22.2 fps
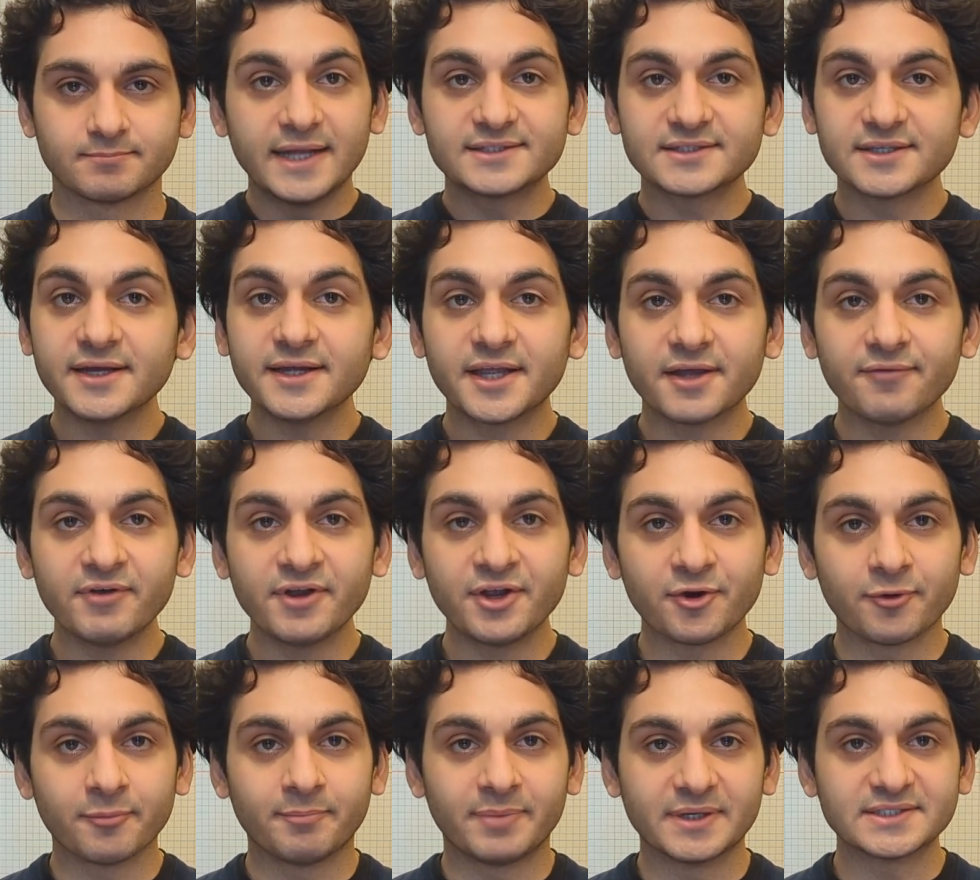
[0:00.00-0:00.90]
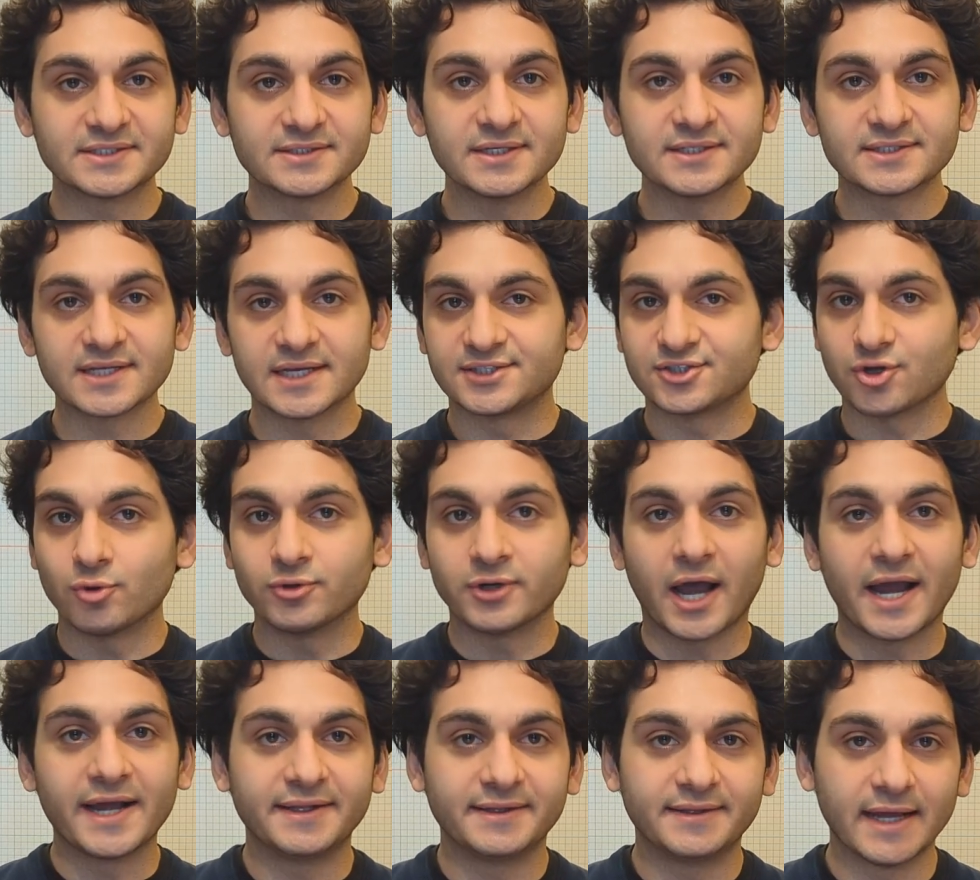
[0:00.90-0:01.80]
It's like giving your business its
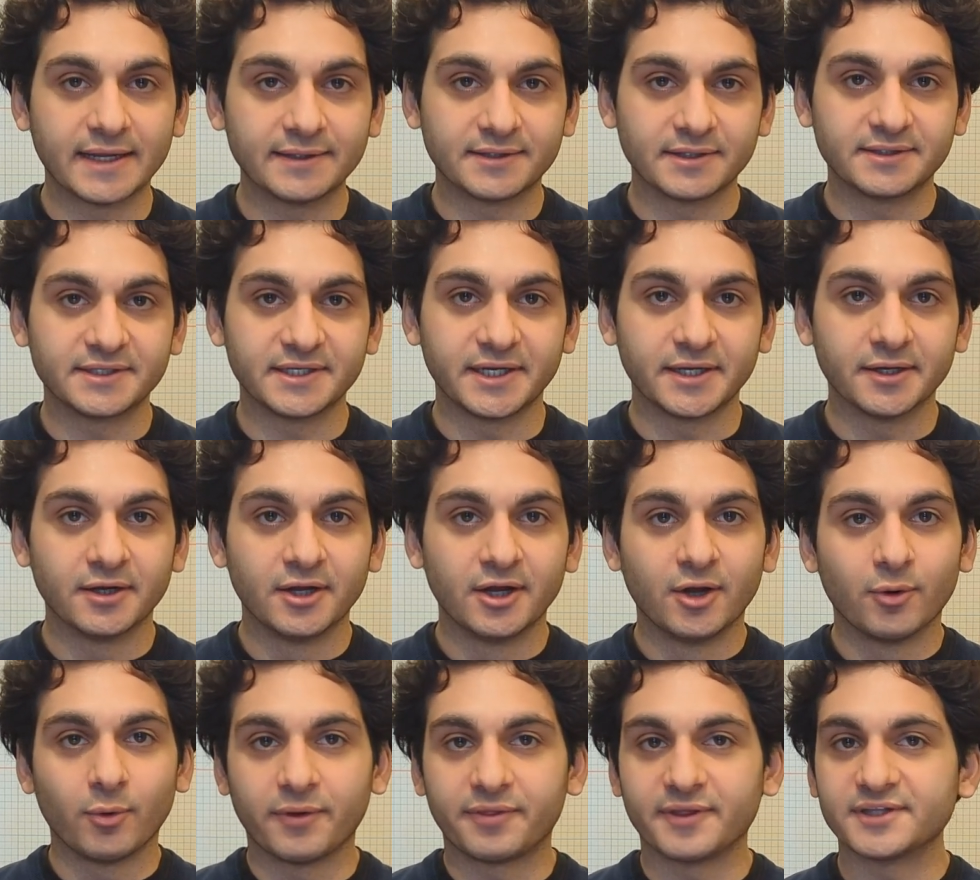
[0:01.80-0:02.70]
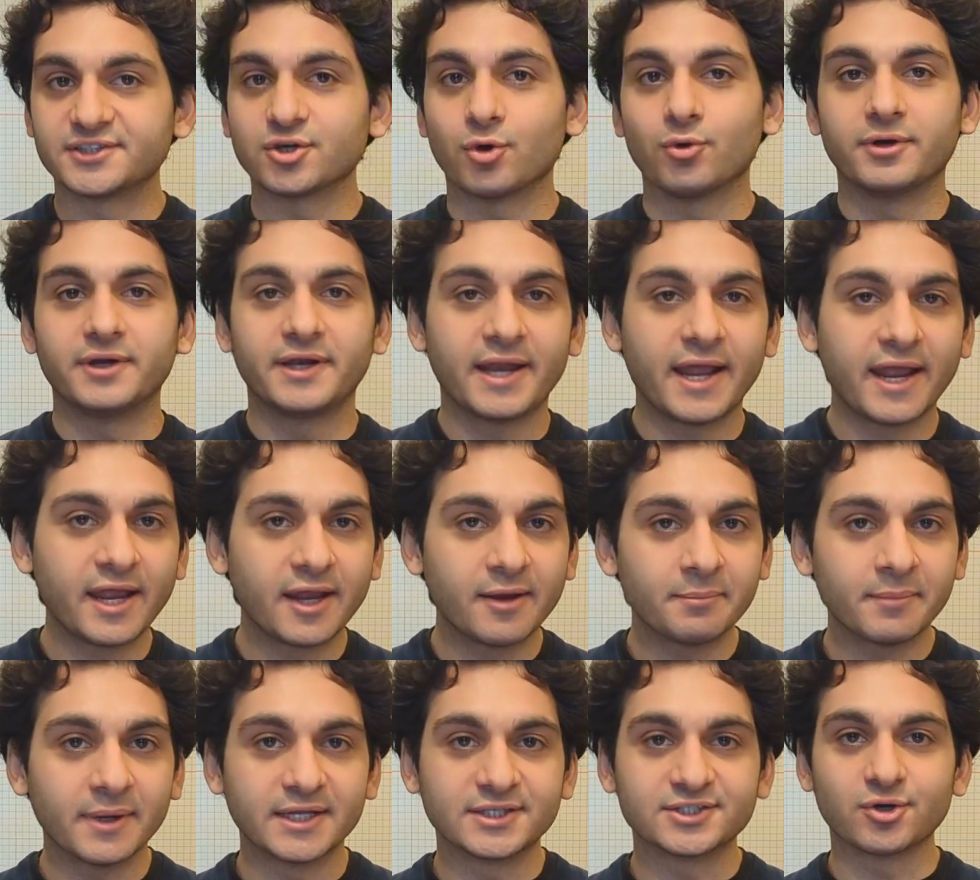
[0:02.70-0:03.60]
own identity, with its own
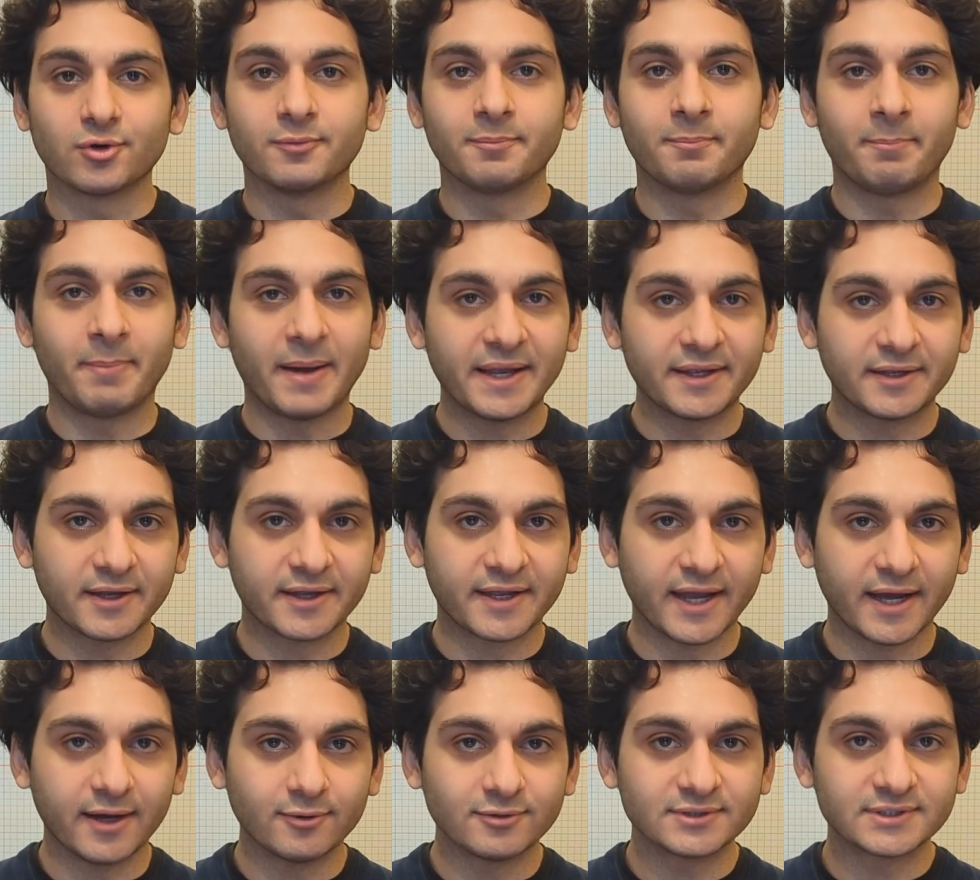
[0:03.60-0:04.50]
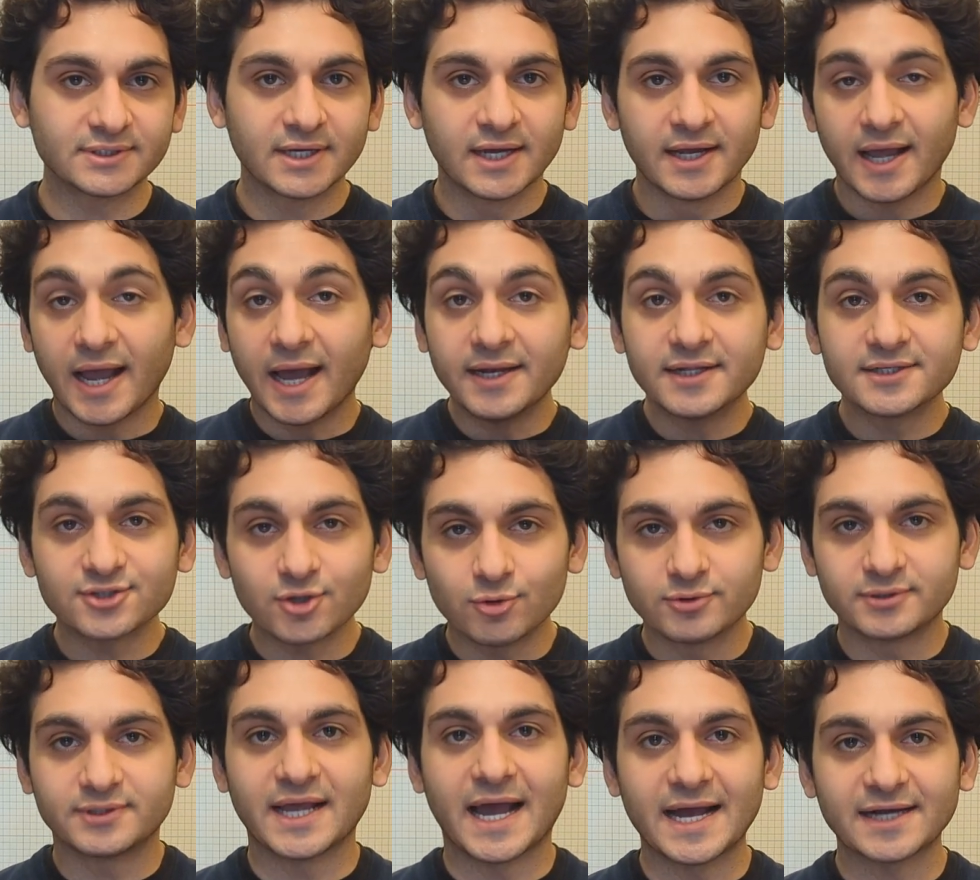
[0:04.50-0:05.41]
name, its own bank account, and its
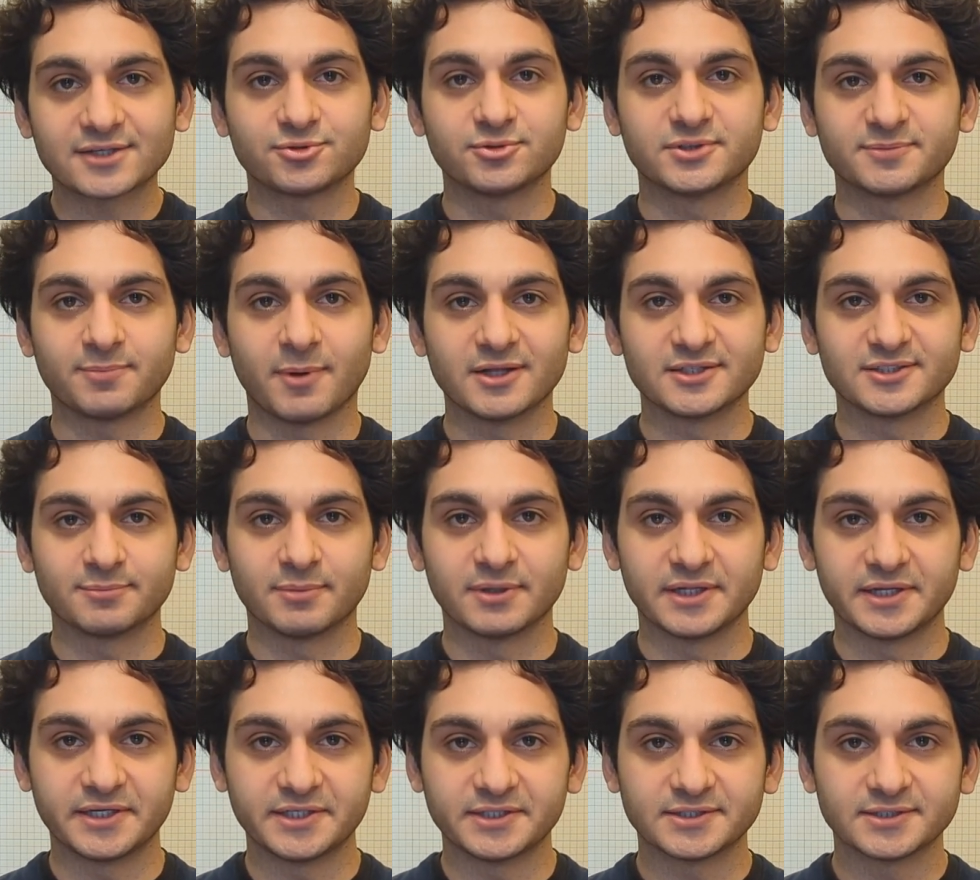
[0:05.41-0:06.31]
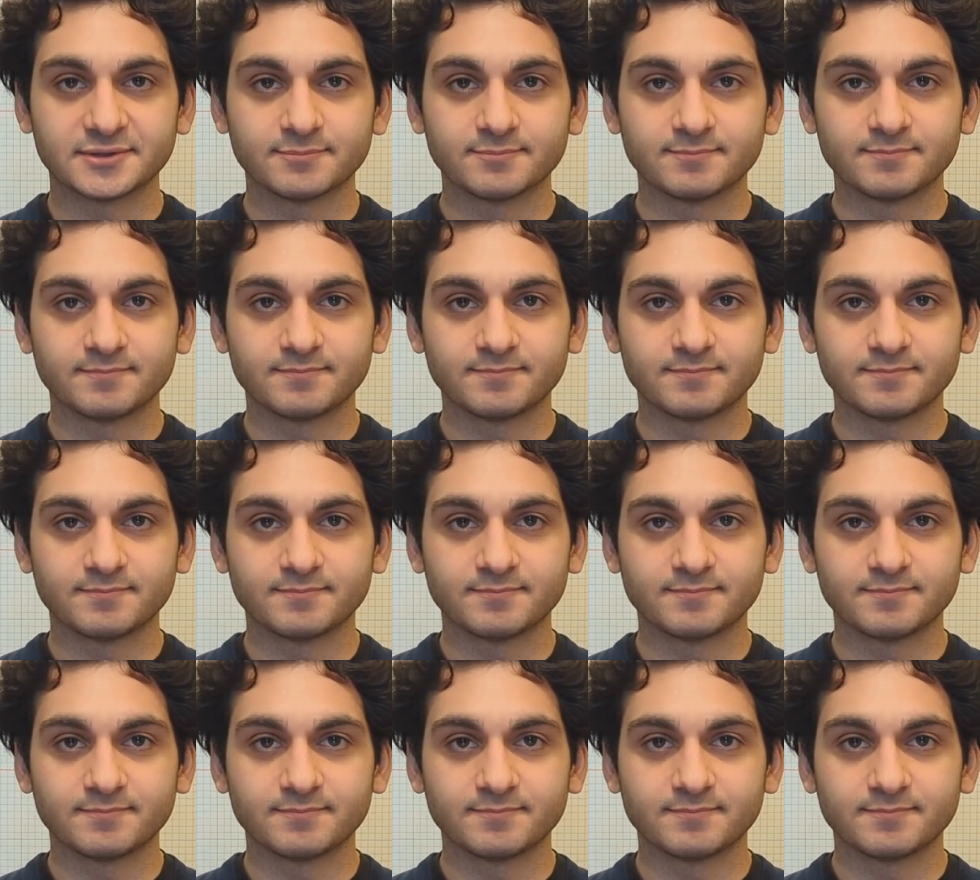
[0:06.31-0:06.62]
own tax responsibilities.